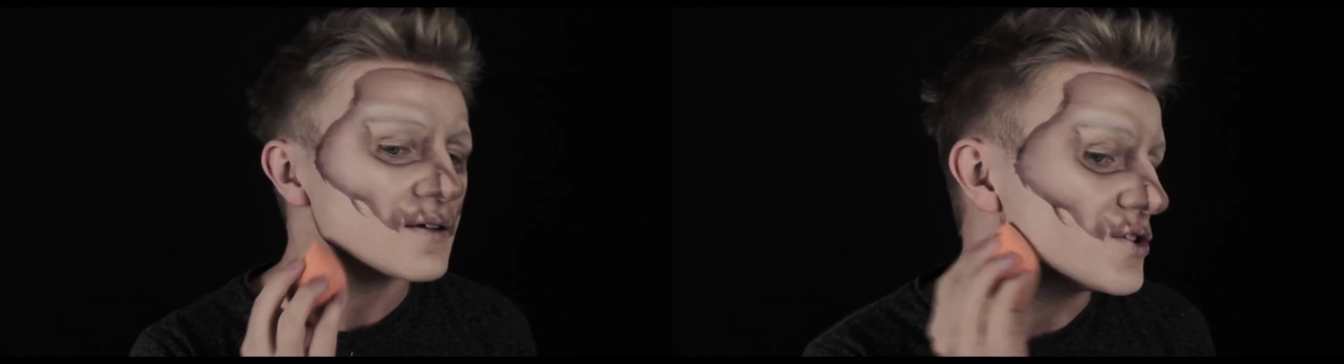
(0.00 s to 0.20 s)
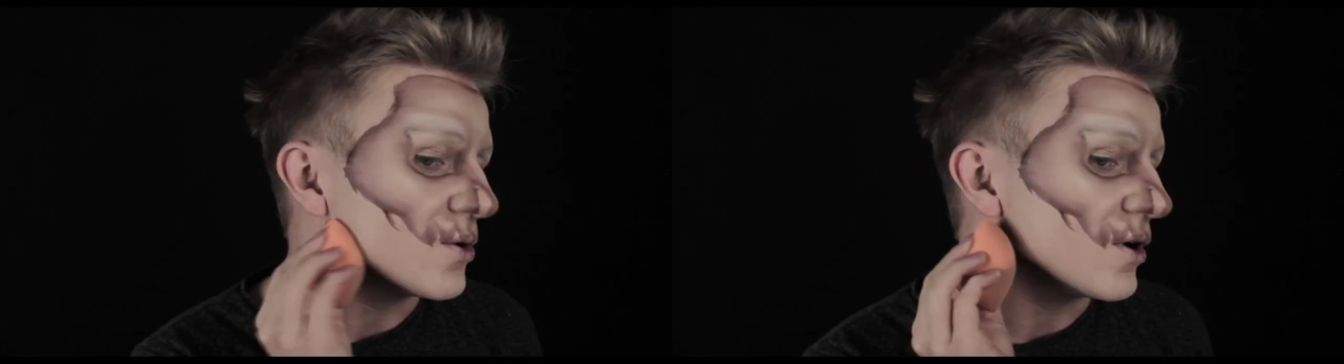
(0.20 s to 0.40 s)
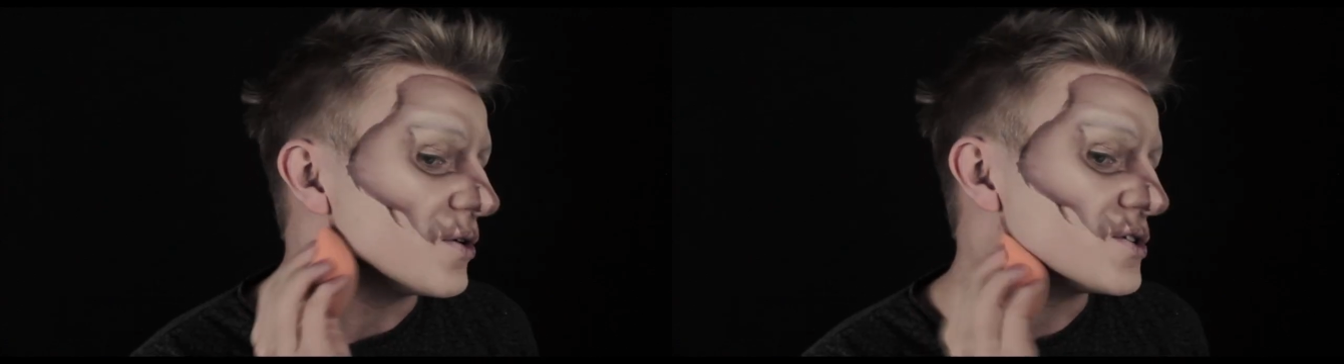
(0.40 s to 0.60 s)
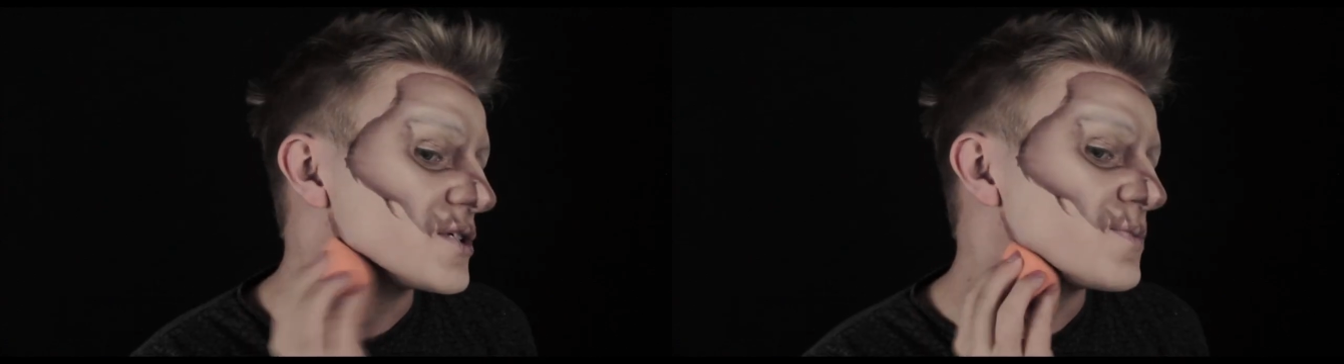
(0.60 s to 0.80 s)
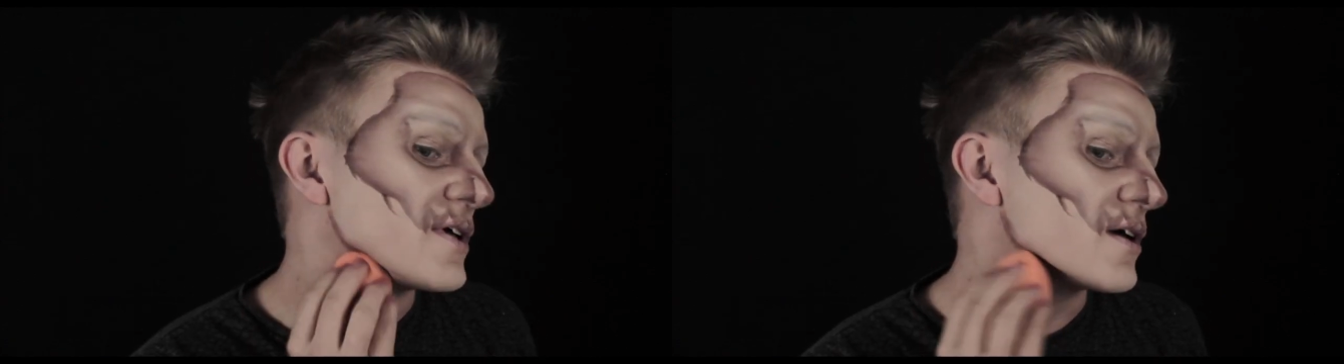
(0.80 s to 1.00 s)
So it will
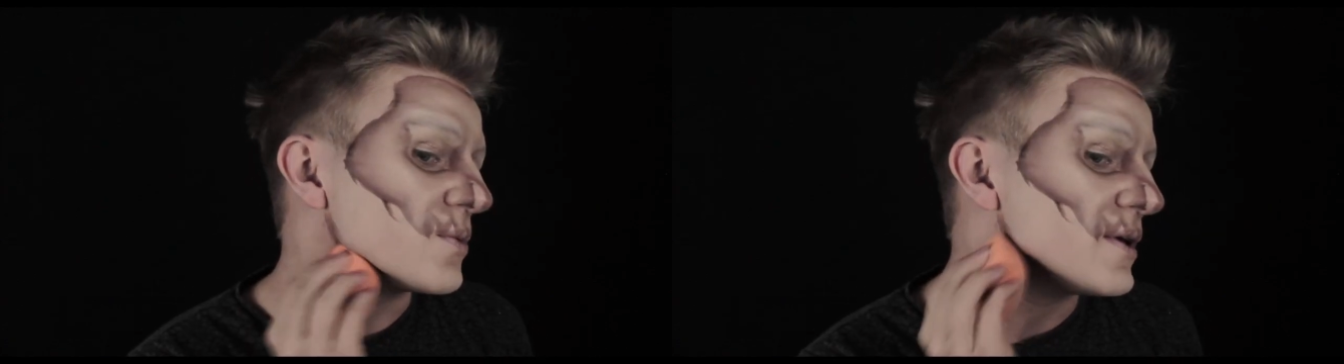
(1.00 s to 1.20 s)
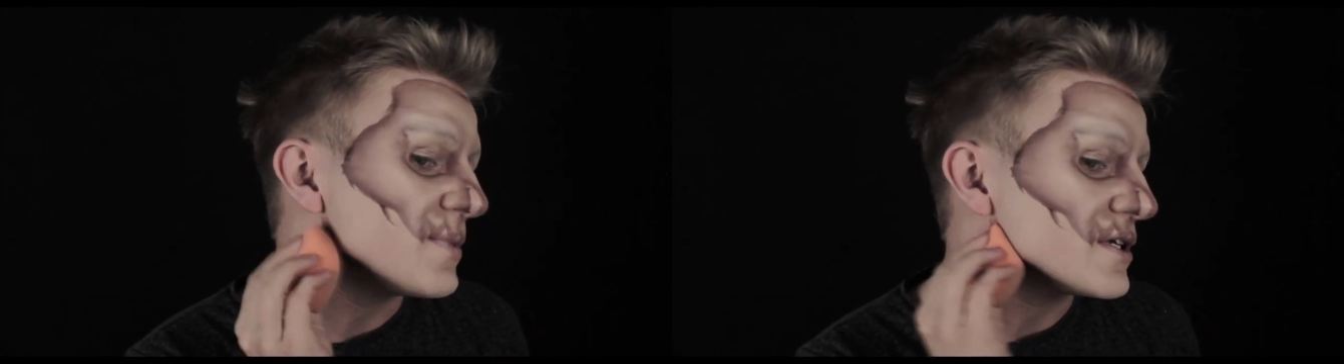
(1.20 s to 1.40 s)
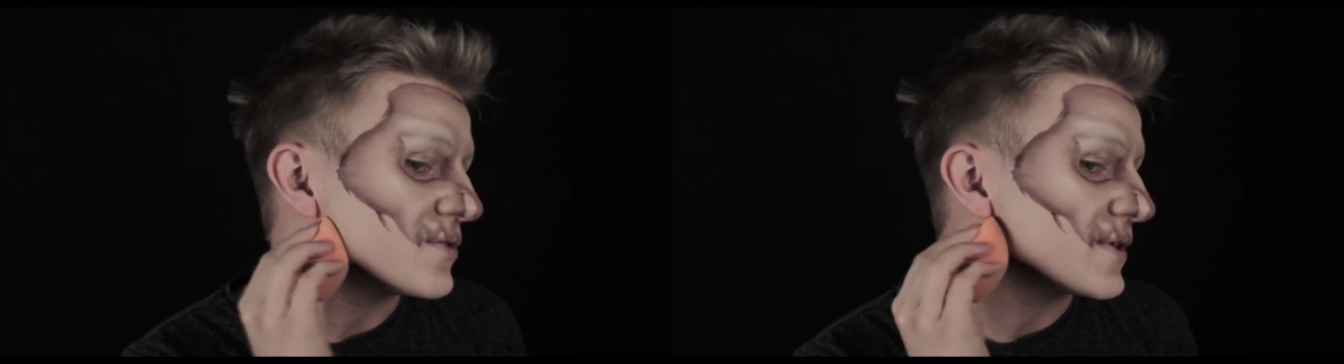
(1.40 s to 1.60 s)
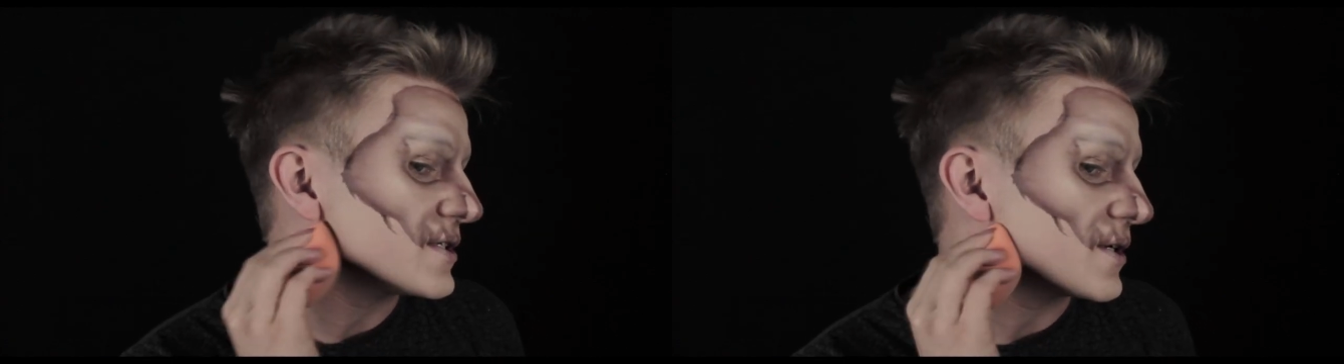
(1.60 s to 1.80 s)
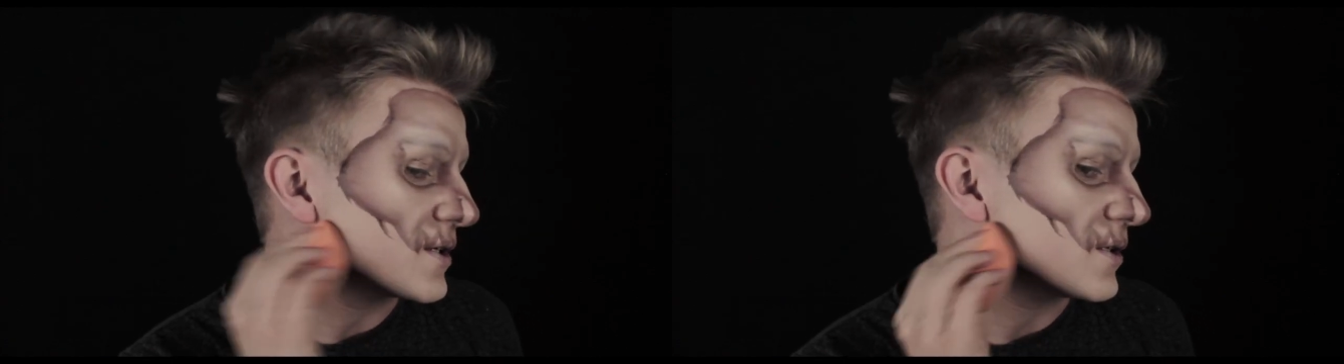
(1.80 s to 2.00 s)
just be a wee bit of a
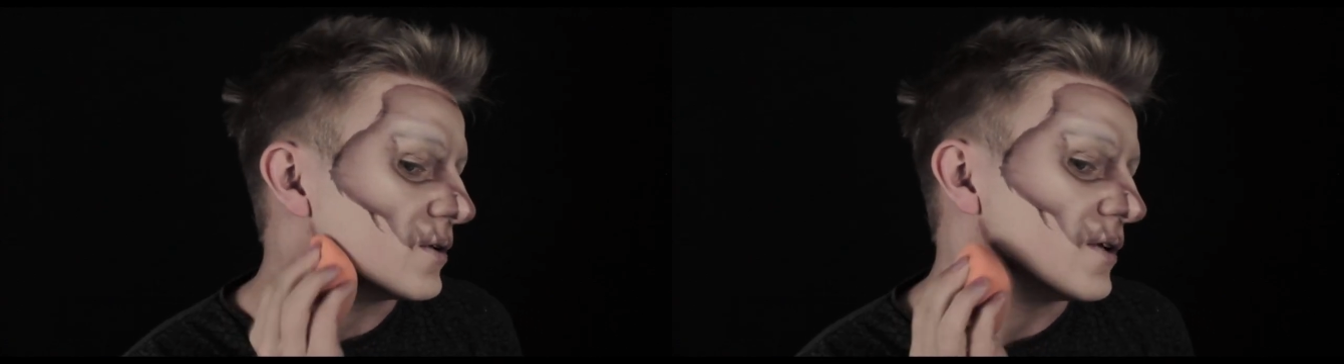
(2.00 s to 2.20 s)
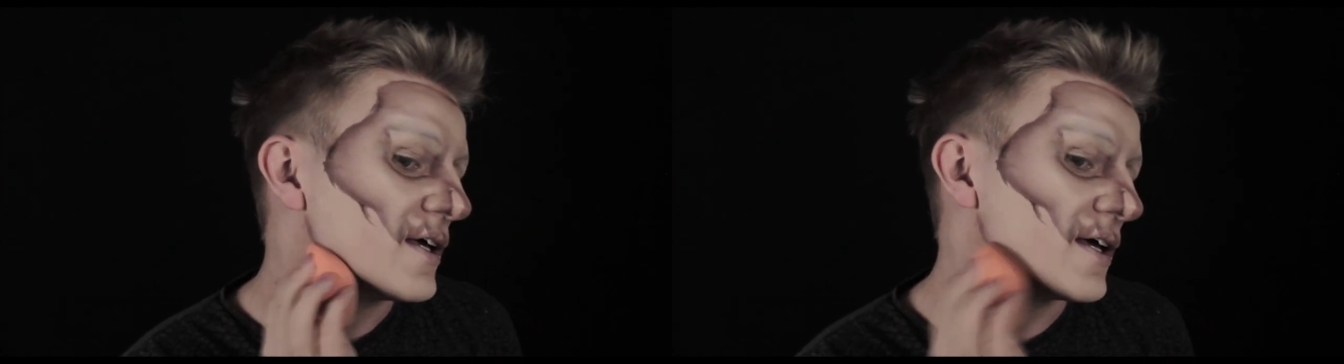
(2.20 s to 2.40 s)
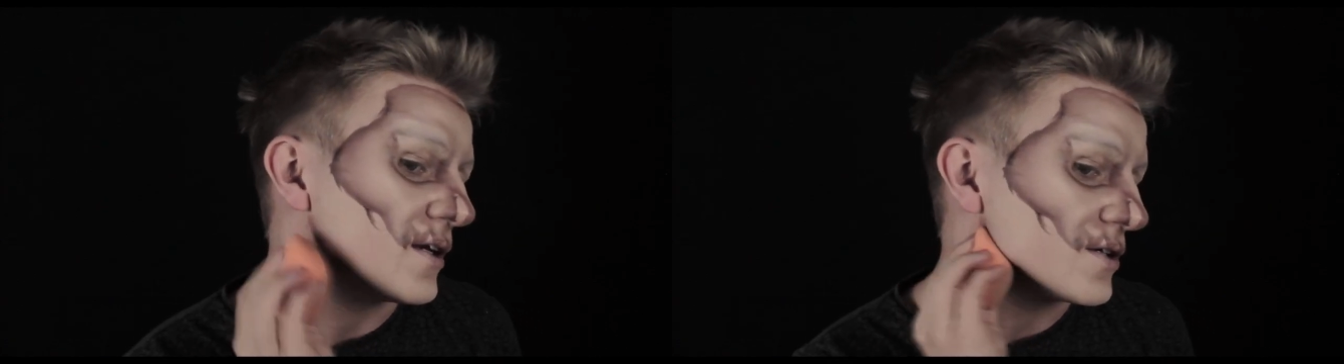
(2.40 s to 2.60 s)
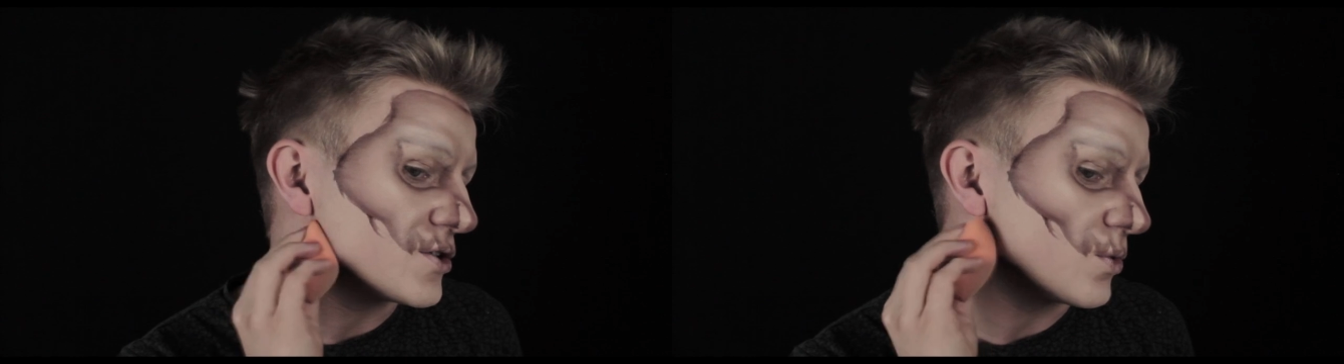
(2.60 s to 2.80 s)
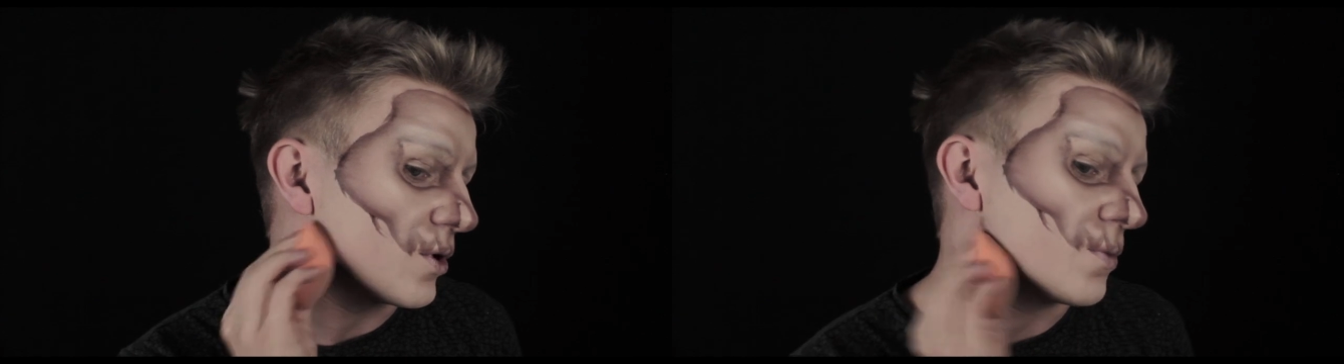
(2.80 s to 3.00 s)
subtle hint
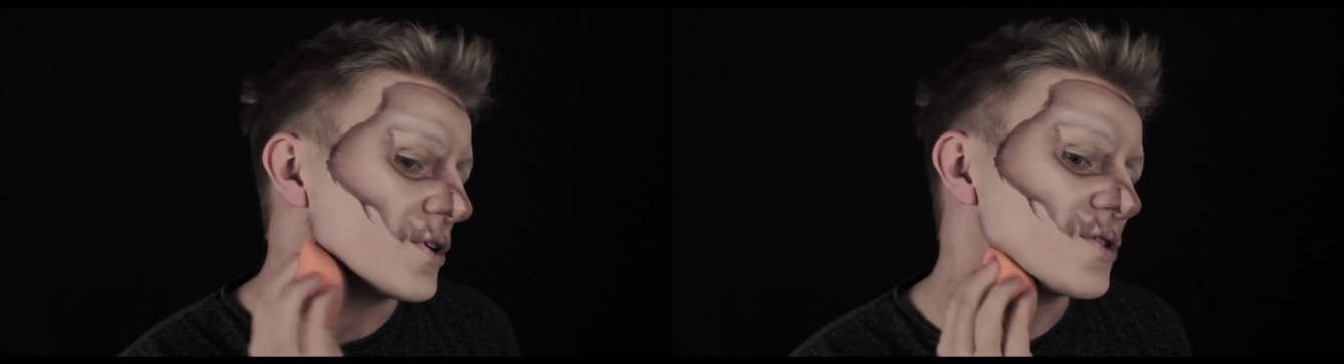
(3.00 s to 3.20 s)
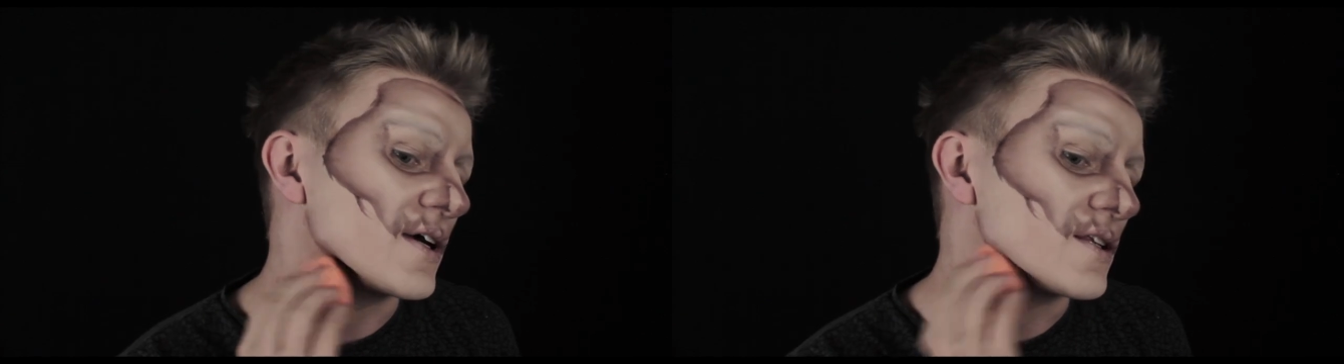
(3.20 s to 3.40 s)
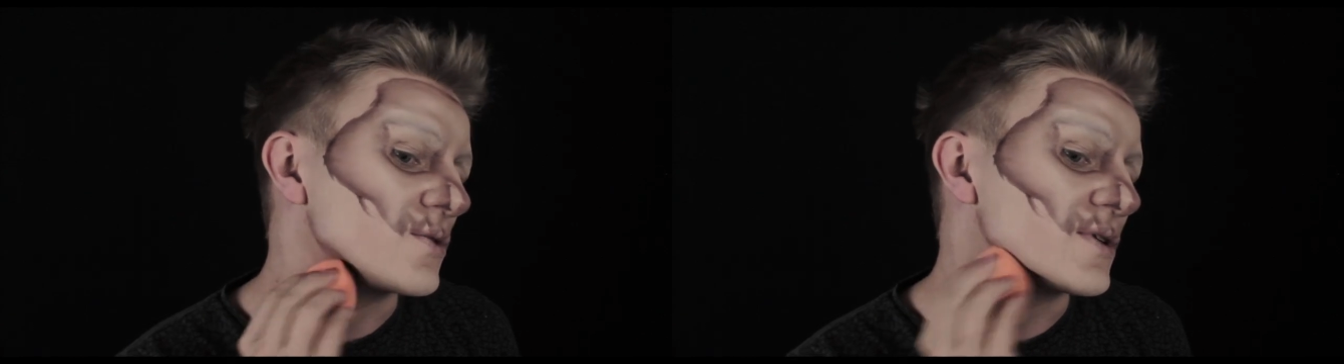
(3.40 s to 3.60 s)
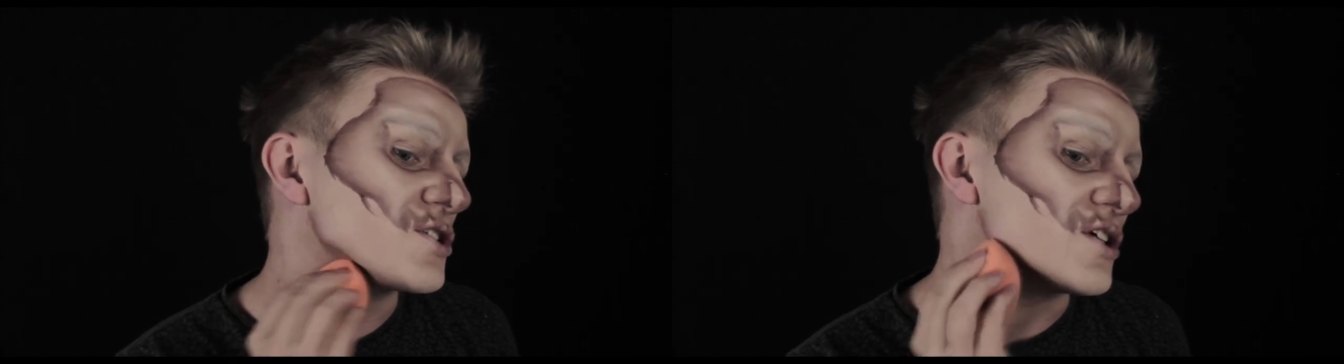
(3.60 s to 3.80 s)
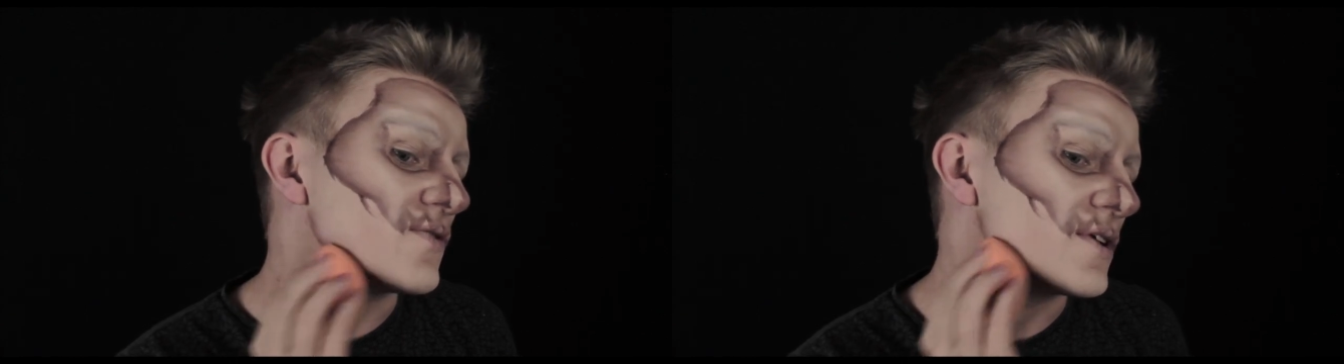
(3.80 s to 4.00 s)
to what we're trying to
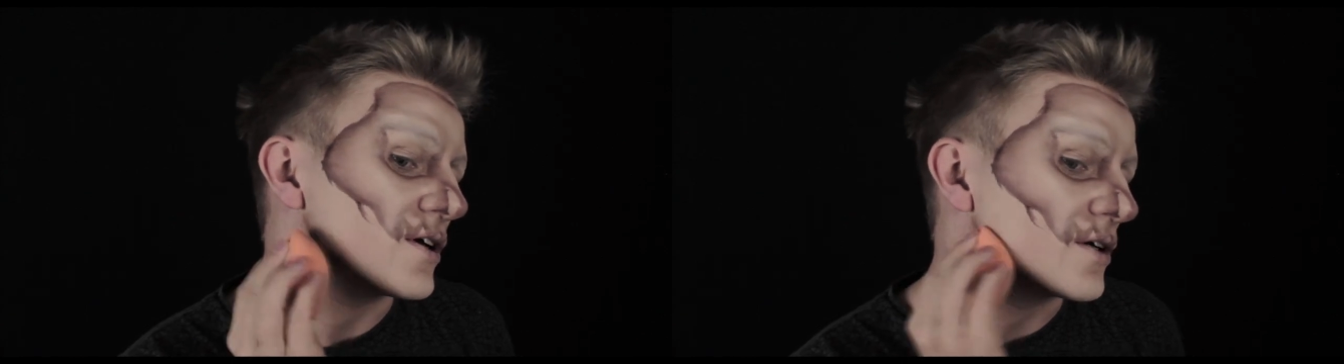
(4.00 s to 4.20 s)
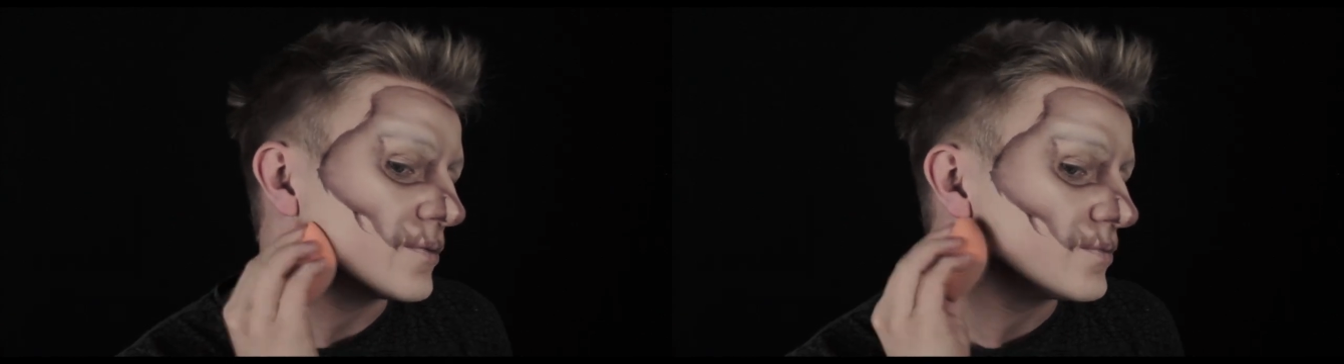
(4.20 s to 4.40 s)
achieve here.